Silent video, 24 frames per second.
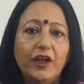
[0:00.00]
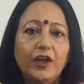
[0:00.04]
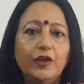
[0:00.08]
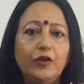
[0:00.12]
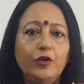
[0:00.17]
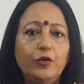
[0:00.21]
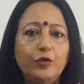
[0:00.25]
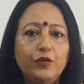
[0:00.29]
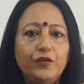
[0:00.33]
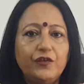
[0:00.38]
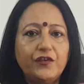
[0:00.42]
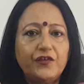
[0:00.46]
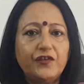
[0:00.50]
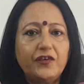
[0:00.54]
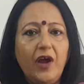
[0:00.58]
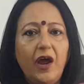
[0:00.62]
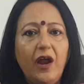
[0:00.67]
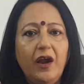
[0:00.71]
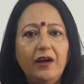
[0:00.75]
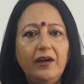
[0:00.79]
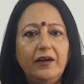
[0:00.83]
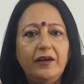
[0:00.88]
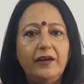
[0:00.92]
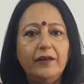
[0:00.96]
you
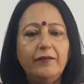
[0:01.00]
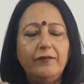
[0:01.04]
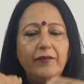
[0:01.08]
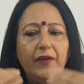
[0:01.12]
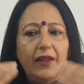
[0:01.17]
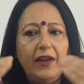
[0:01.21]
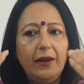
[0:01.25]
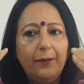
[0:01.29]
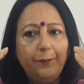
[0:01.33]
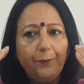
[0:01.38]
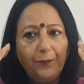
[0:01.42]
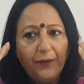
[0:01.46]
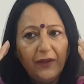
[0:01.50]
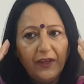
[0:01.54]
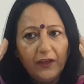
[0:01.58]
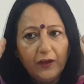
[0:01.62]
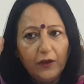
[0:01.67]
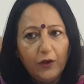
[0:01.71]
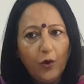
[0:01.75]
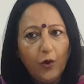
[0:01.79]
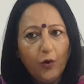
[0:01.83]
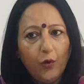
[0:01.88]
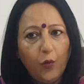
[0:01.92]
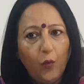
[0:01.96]
start developing
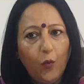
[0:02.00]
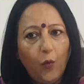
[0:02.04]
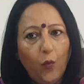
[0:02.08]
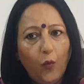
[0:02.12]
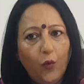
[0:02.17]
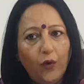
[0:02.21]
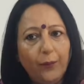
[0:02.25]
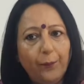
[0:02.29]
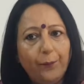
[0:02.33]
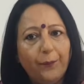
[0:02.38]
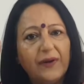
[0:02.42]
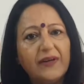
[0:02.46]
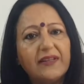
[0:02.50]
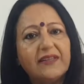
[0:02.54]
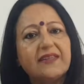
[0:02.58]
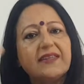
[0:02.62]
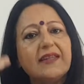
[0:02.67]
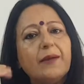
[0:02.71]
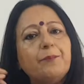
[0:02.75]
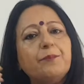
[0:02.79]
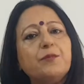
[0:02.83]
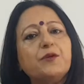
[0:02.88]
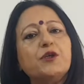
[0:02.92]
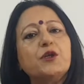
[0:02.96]
your own
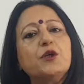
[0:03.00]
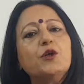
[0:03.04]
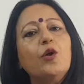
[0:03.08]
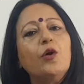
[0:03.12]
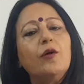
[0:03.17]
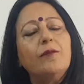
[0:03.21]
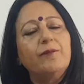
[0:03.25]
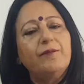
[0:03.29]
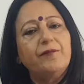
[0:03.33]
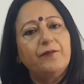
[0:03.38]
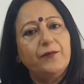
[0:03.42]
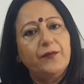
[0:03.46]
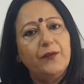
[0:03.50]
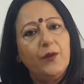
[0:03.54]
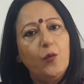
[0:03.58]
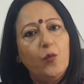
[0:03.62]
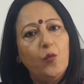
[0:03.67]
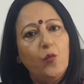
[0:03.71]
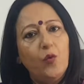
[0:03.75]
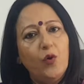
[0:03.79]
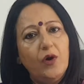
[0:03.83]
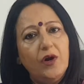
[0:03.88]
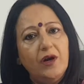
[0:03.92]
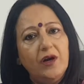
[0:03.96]
perception of the
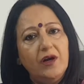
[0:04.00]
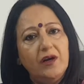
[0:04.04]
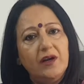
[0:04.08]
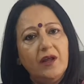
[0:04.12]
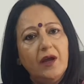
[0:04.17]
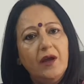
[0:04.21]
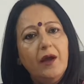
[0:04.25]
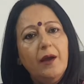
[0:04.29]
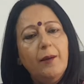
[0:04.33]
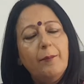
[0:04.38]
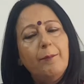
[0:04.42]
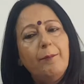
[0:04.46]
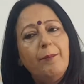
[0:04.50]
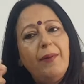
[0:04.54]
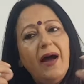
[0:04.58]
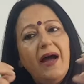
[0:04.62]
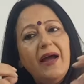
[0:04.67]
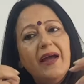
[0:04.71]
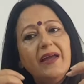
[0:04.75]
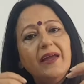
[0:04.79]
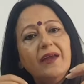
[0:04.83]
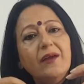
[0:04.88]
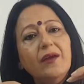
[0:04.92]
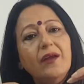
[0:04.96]
world
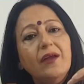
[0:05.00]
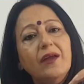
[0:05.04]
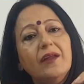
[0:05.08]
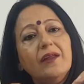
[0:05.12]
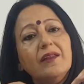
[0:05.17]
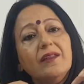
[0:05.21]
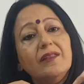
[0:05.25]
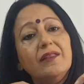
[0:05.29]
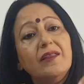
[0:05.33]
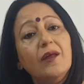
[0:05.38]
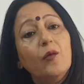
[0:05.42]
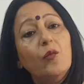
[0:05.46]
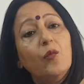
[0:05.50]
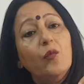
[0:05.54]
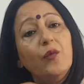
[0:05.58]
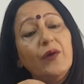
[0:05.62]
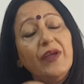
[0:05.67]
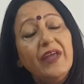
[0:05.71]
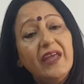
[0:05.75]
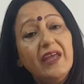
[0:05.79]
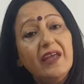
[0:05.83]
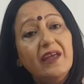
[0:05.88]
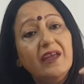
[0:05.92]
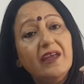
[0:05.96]
by the
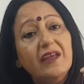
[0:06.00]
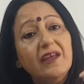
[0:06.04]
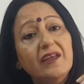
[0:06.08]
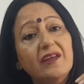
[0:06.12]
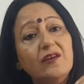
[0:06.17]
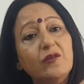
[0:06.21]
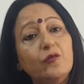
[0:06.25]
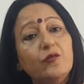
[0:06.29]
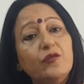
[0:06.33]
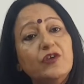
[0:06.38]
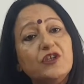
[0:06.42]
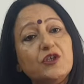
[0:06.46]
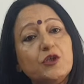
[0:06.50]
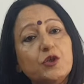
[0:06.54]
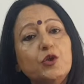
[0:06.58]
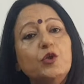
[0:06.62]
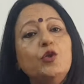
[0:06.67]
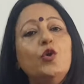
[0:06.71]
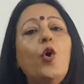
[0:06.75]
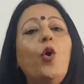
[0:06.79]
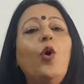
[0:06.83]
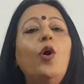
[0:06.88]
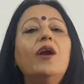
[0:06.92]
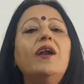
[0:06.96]
way in which
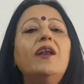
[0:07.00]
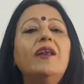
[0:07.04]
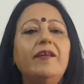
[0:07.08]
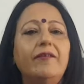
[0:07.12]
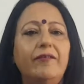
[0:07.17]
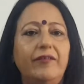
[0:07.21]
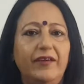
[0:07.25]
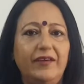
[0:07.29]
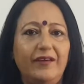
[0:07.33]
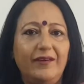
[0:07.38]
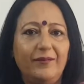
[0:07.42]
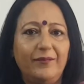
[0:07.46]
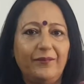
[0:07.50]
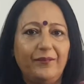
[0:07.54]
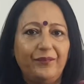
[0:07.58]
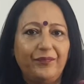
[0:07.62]
you're living.